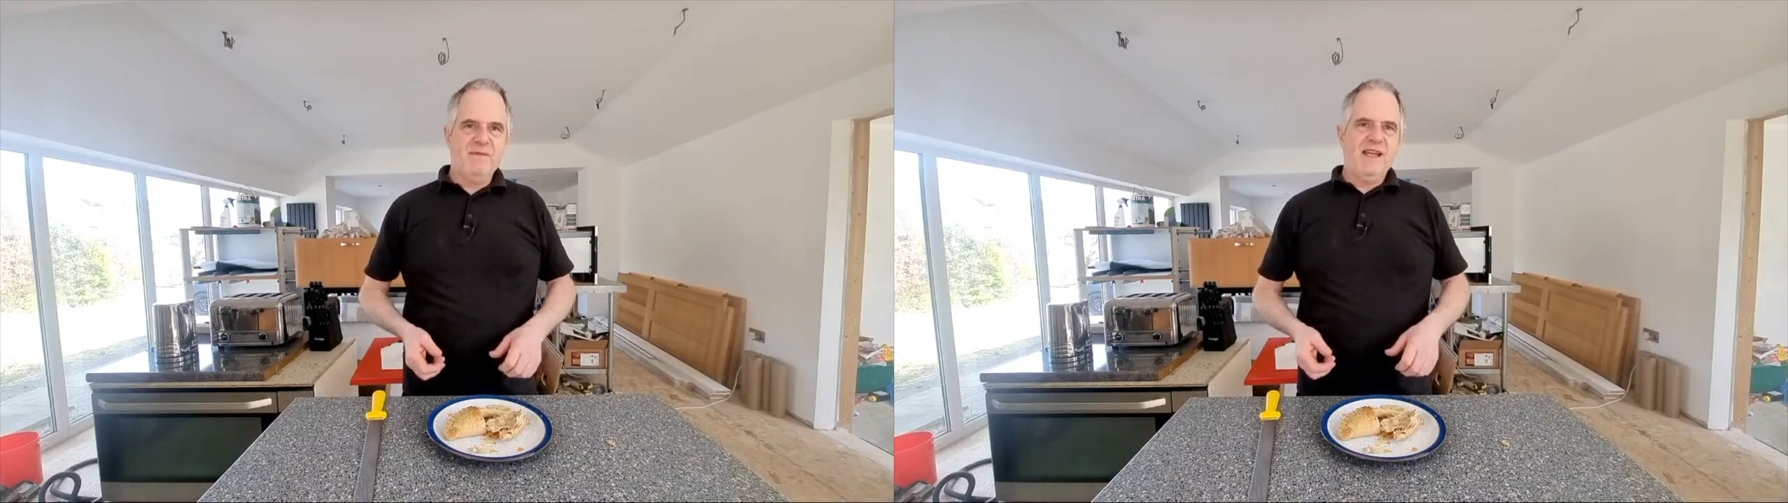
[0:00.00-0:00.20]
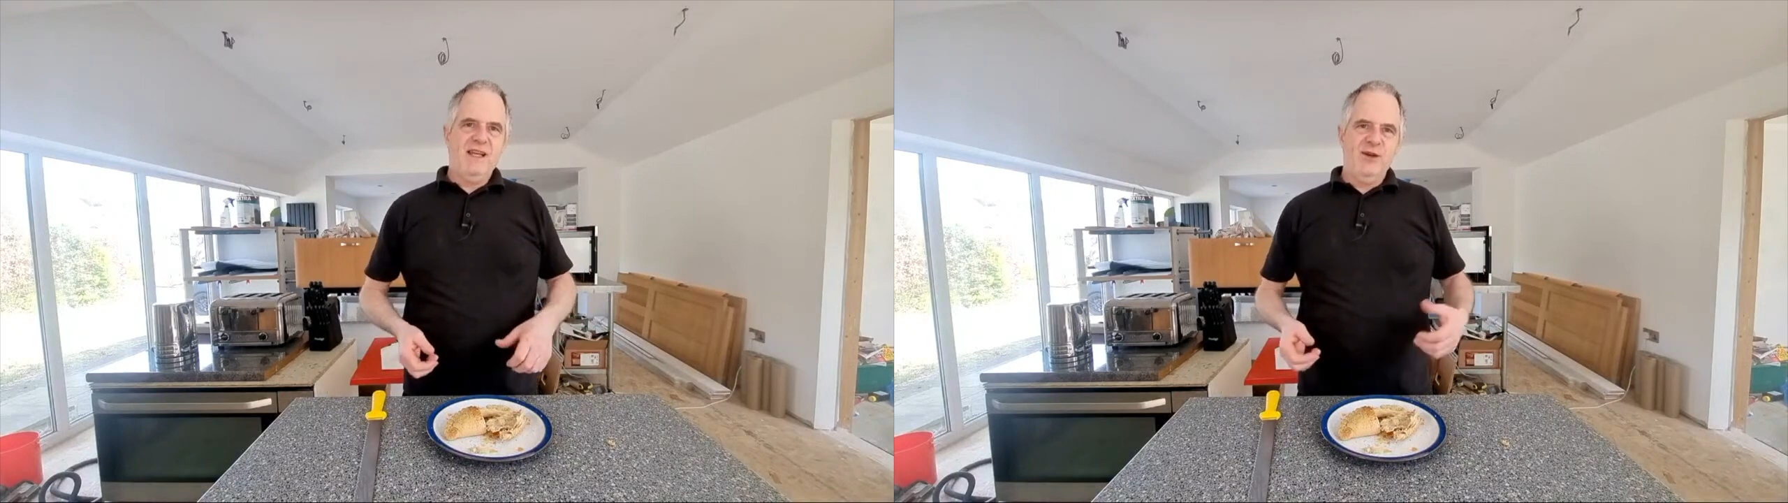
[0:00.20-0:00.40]

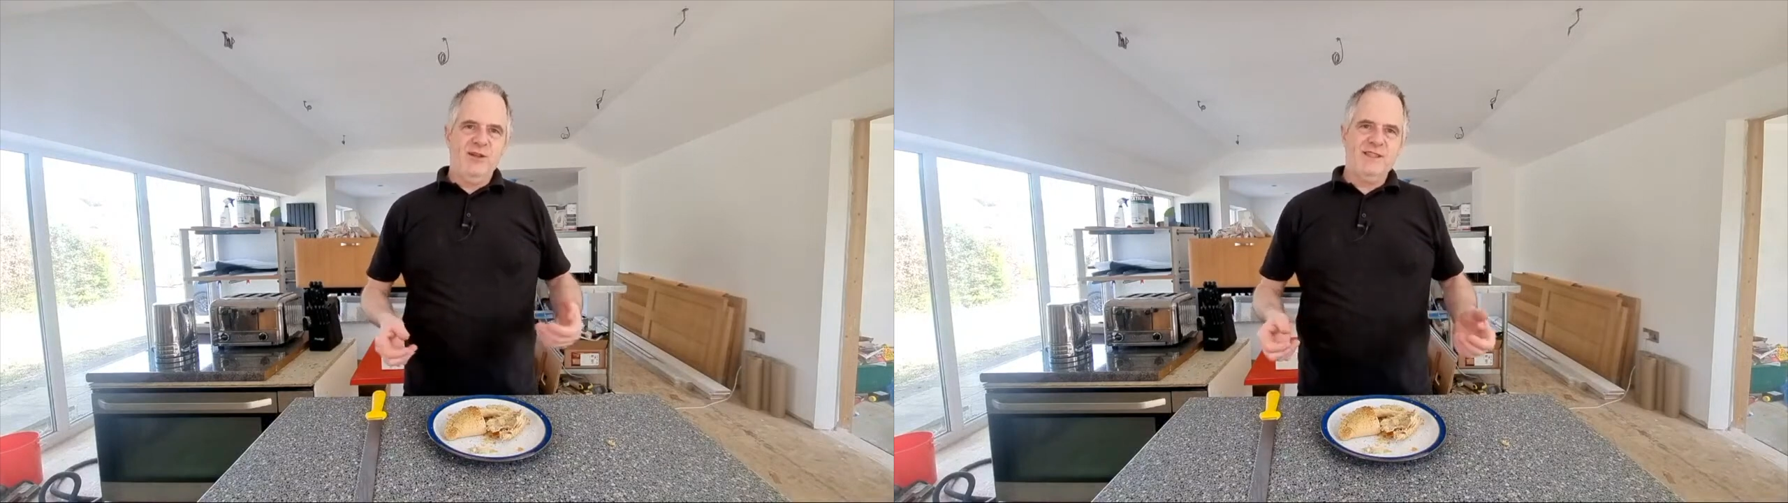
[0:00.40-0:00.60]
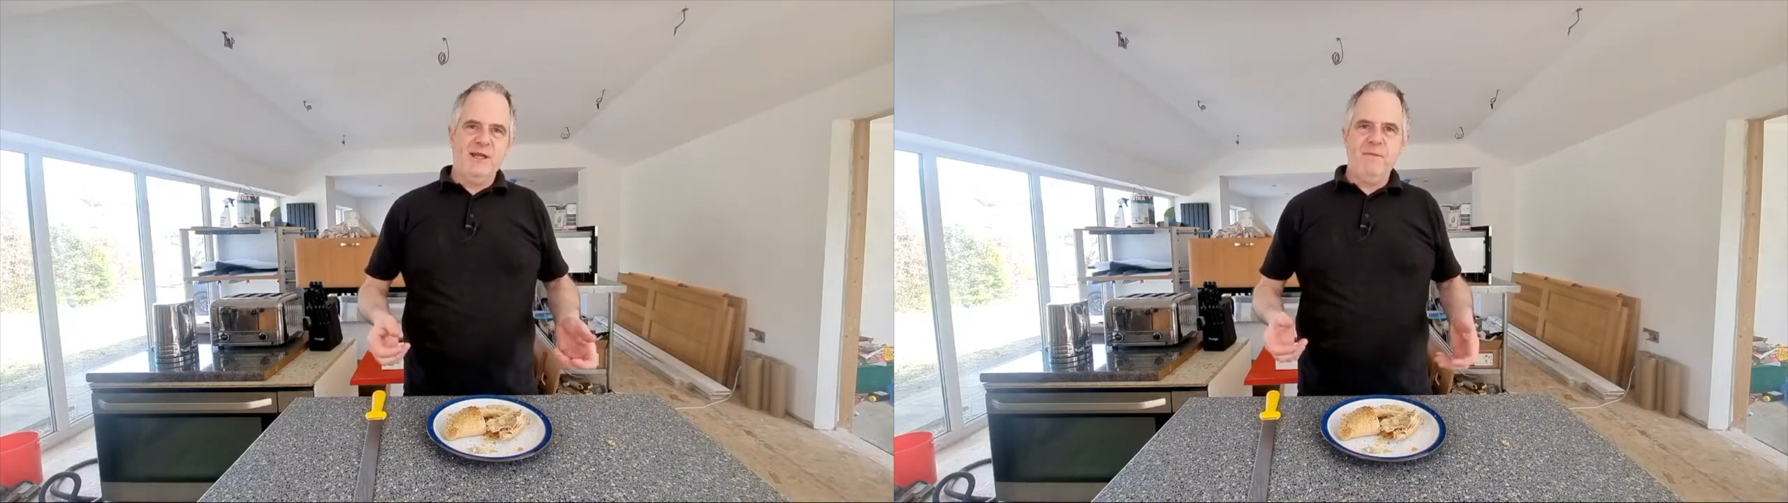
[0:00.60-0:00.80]
you'll
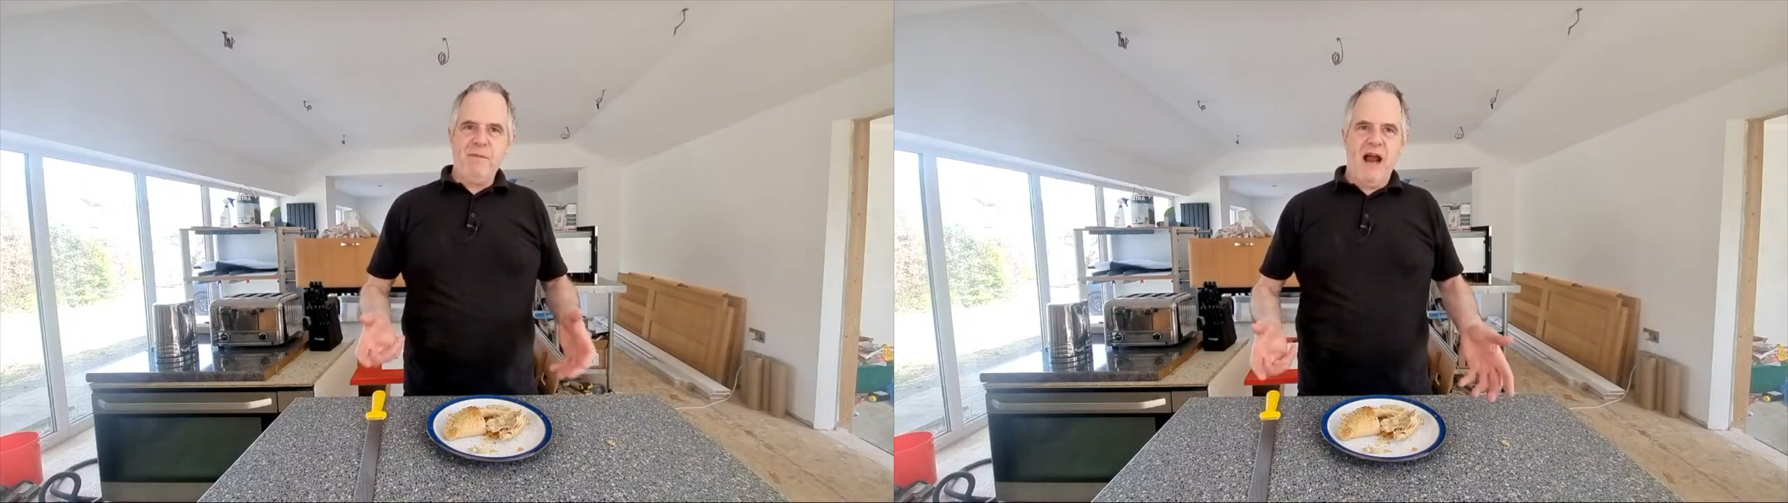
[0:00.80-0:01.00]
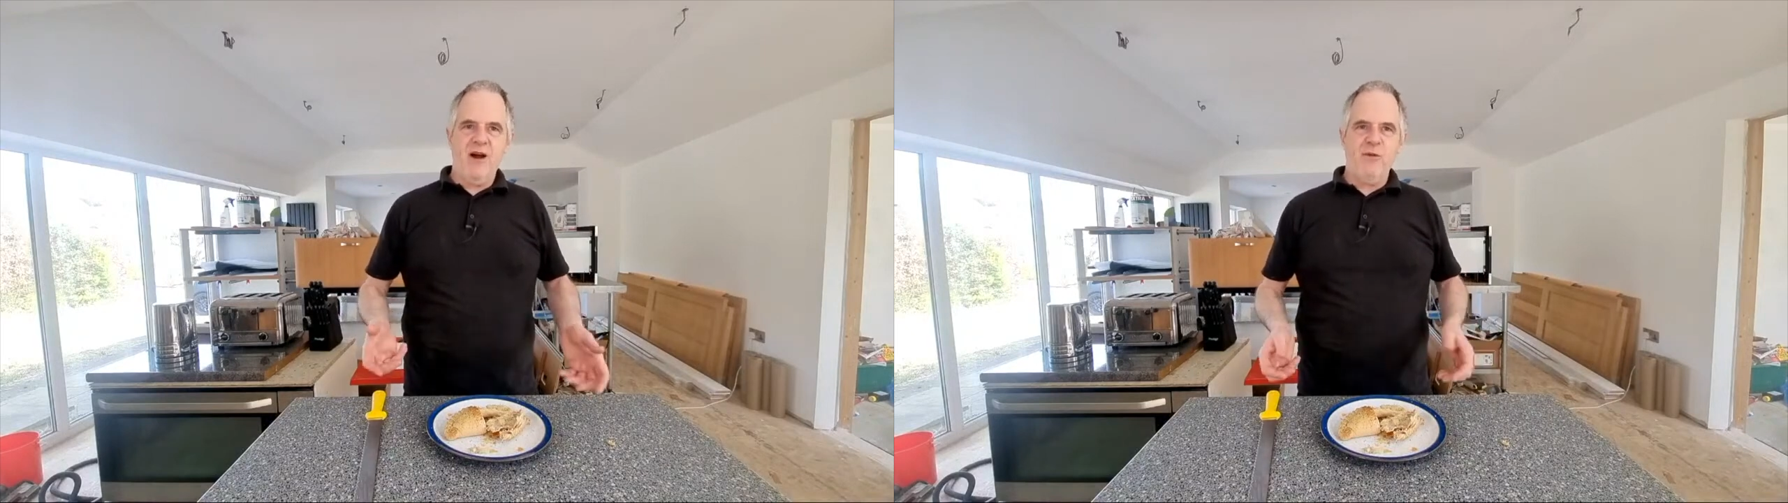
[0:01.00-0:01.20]
see
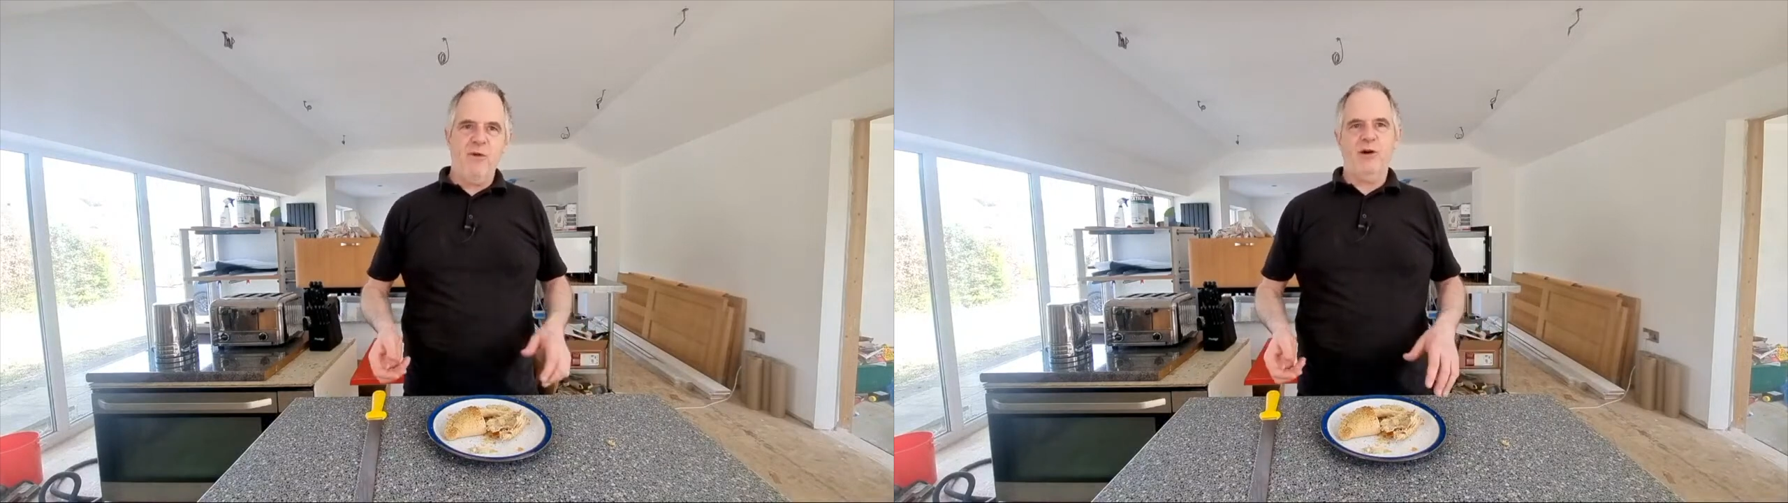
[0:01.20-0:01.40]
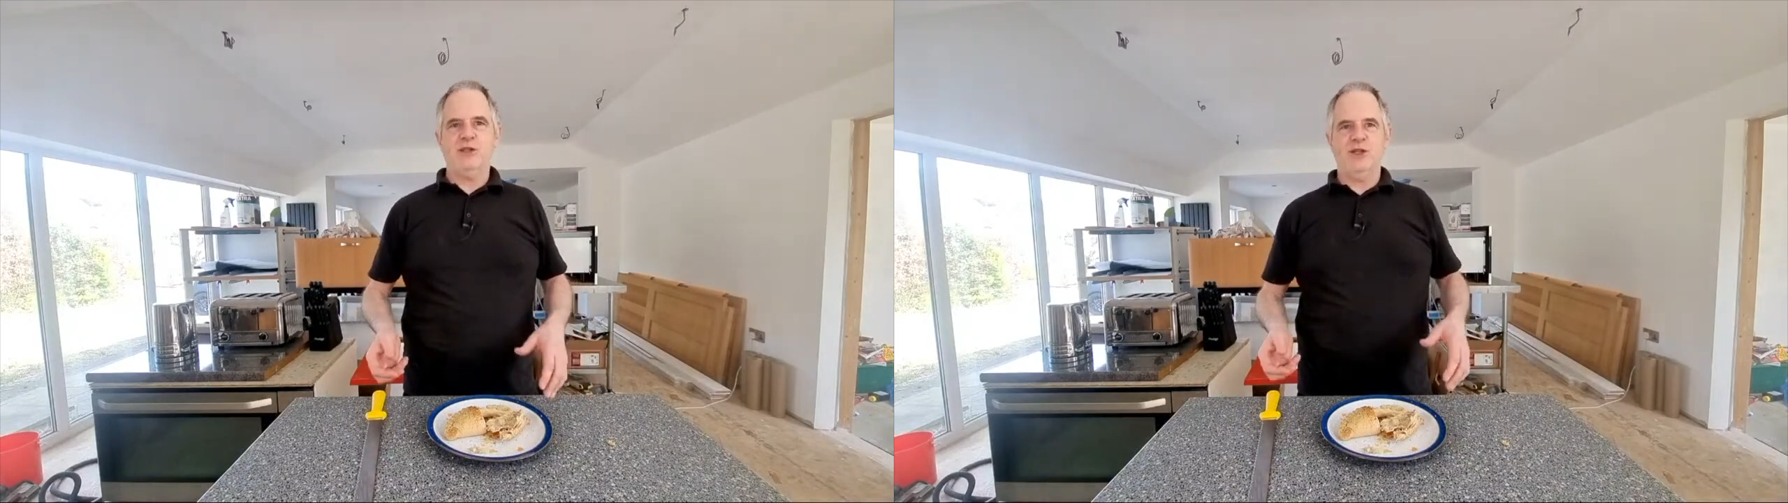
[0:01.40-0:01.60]
power
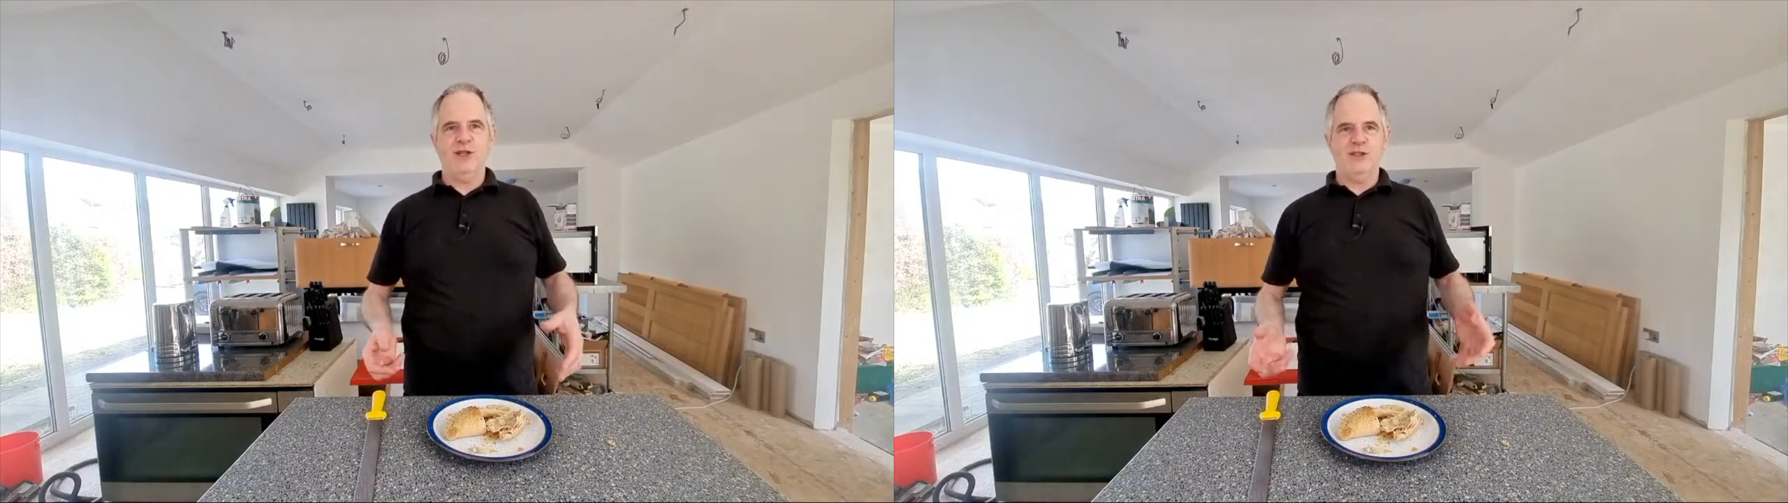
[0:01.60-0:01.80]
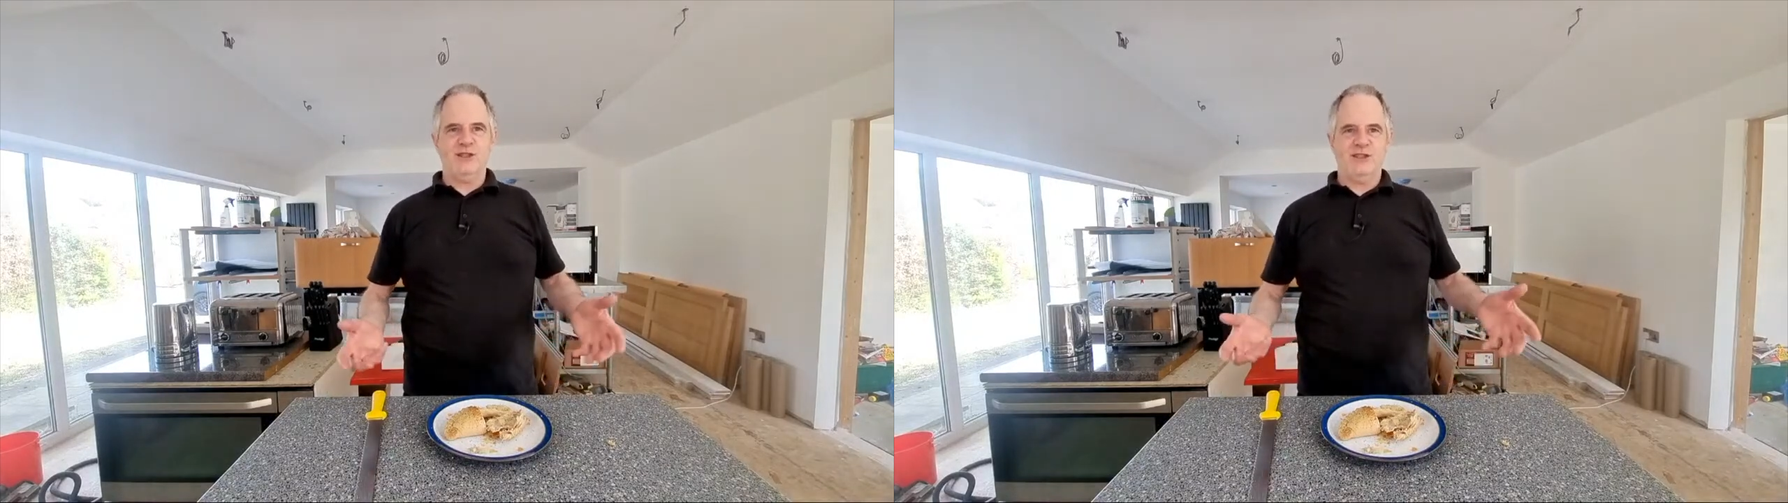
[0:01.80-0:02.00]

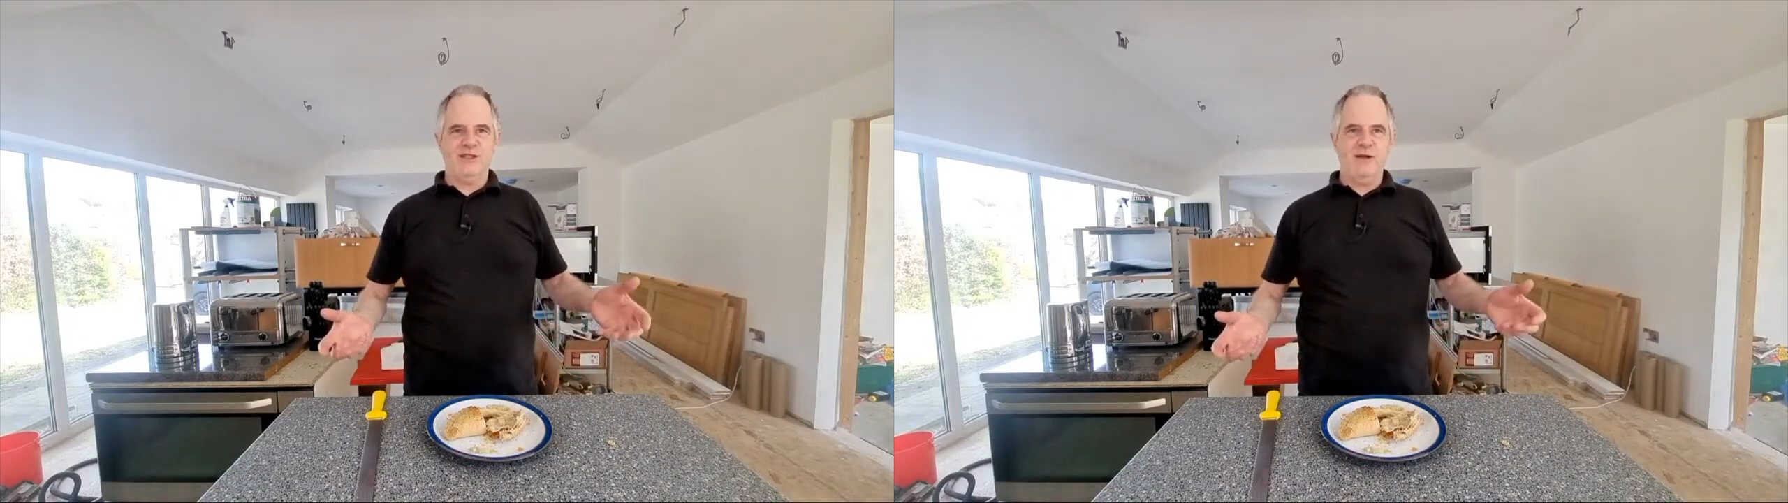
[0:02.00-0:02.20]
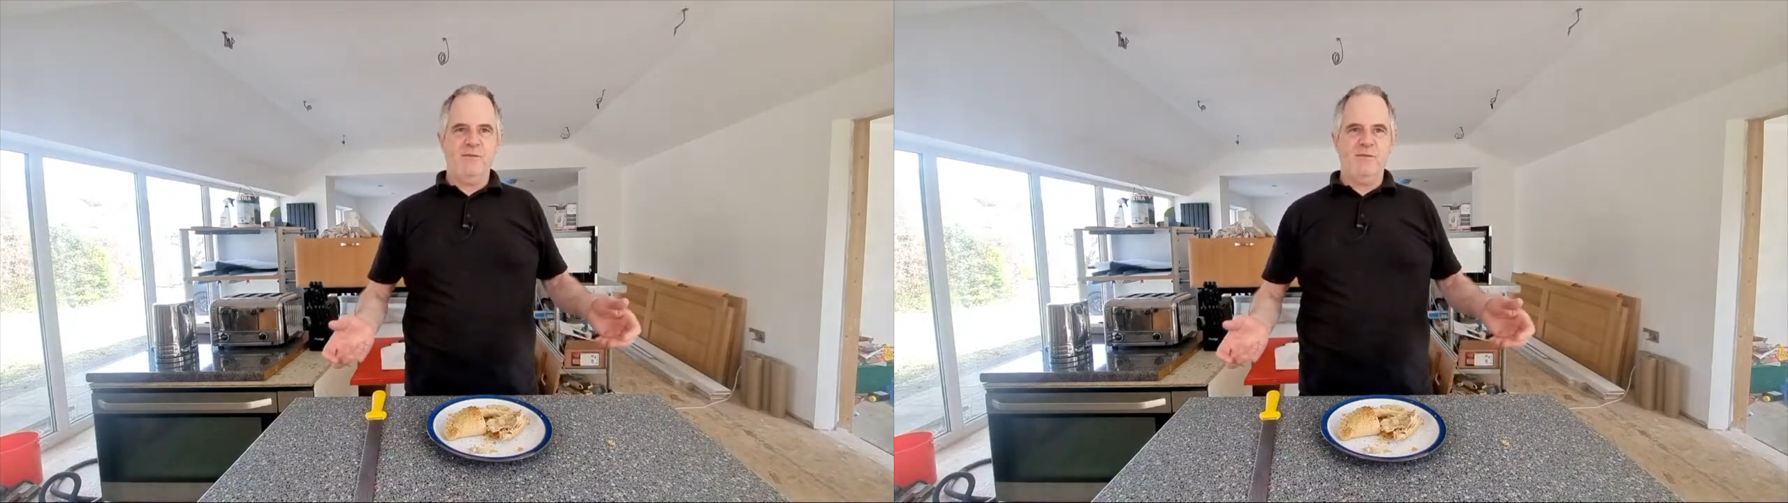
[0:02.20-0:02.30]
washers,